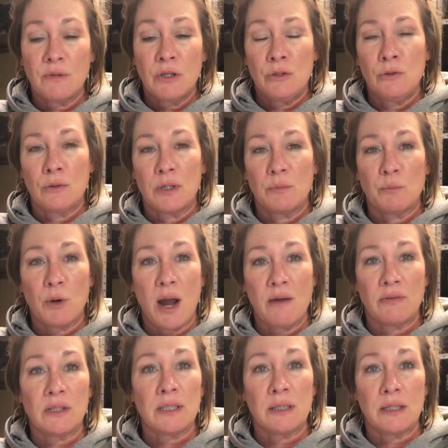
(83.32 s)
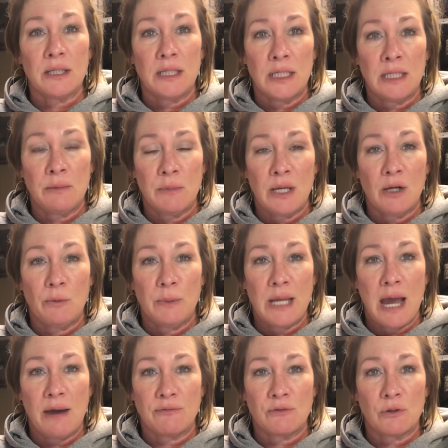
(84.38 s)
you can privately email me
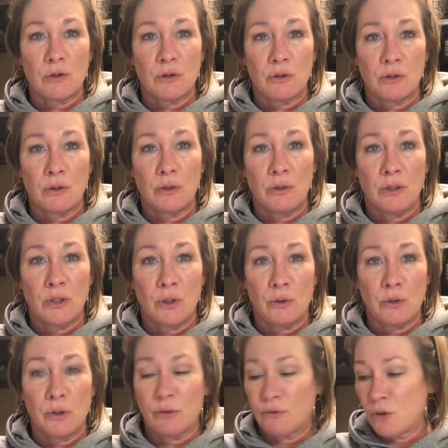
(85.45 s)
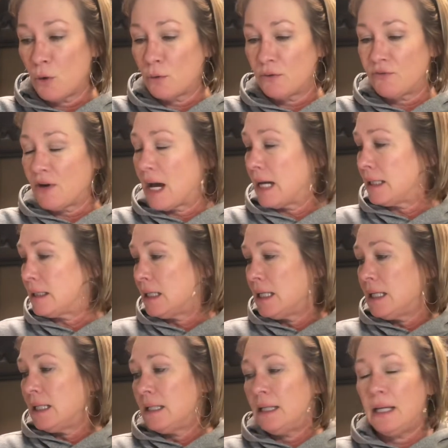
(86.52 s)
after you know you're notified
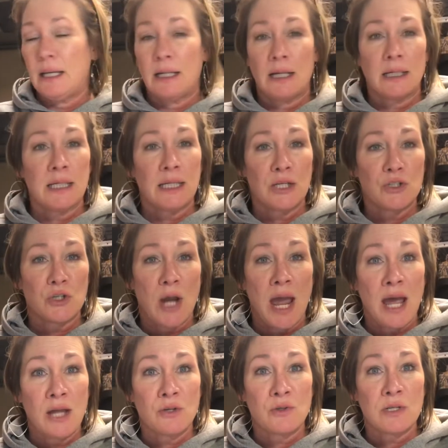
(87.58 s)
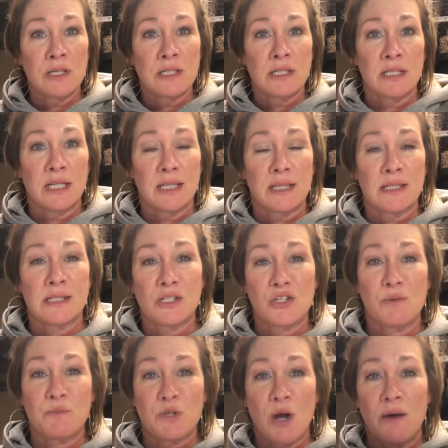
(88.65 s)
and I can get your address and get this
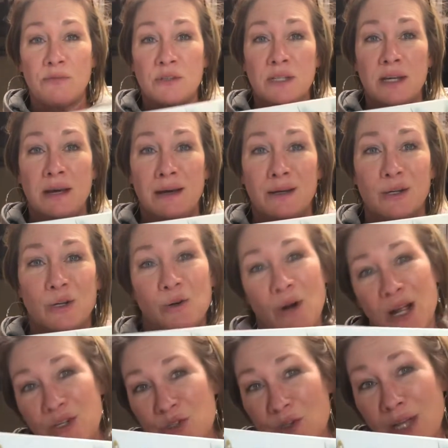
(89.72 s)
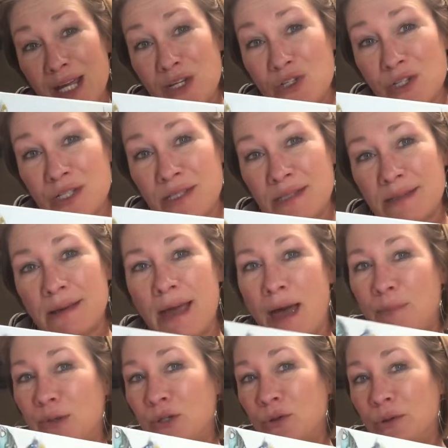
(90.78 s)
shipped off to you. Congratulations.
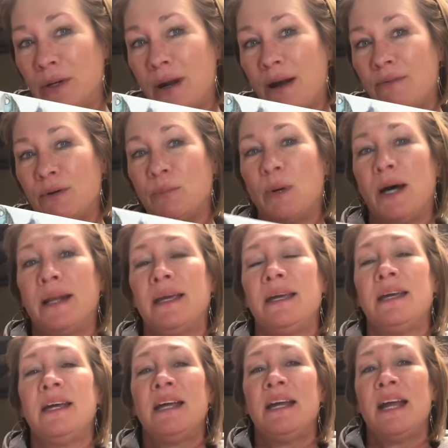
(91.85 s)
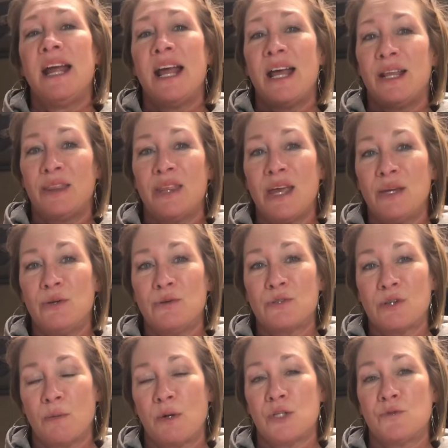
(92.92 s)
Happy New Year everybody and thank you
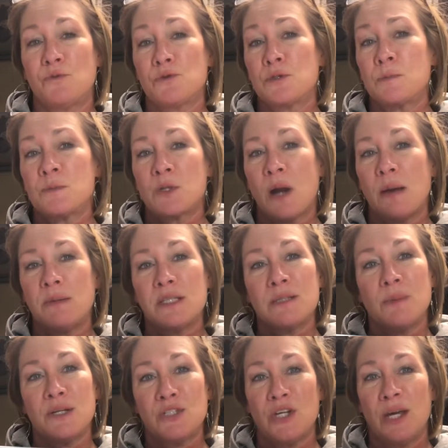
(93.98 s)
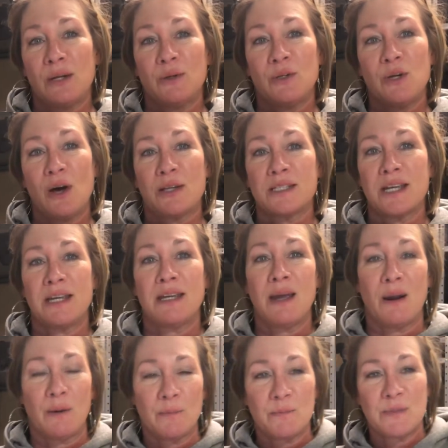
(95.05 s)
so much for subscribing to my channel. Y'all take
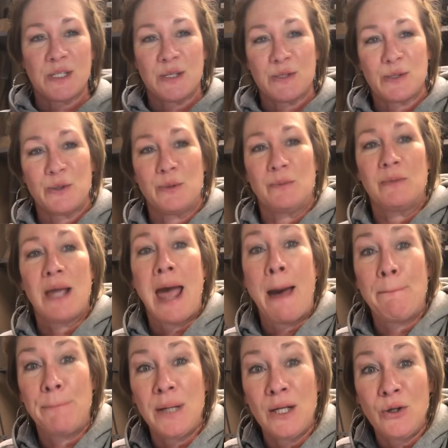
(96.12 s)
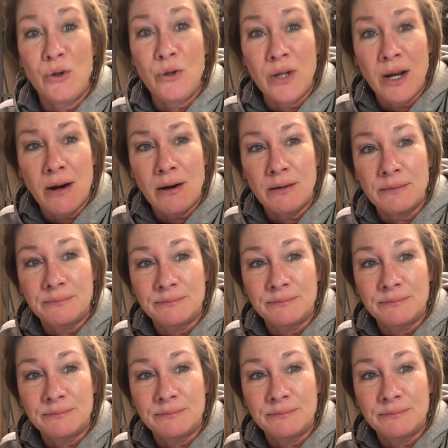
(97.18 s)
care. See you soon. Happy New Year.